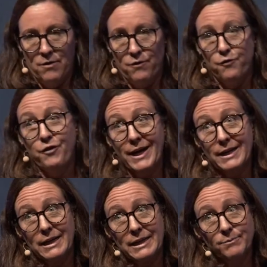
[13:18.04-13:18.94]

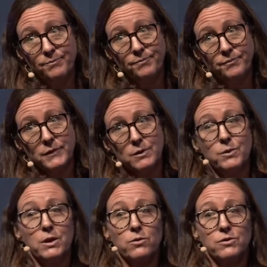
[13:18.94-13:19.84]
Finally,
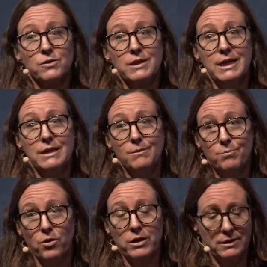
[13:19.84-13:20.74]
we also need
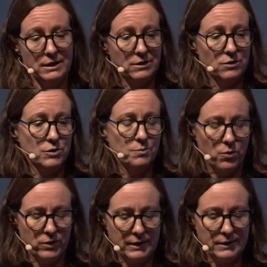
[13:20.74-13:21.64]
policy to
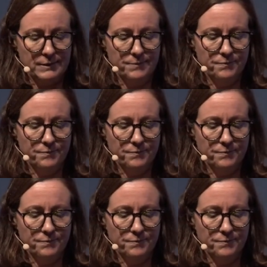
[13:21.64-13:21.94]
support us.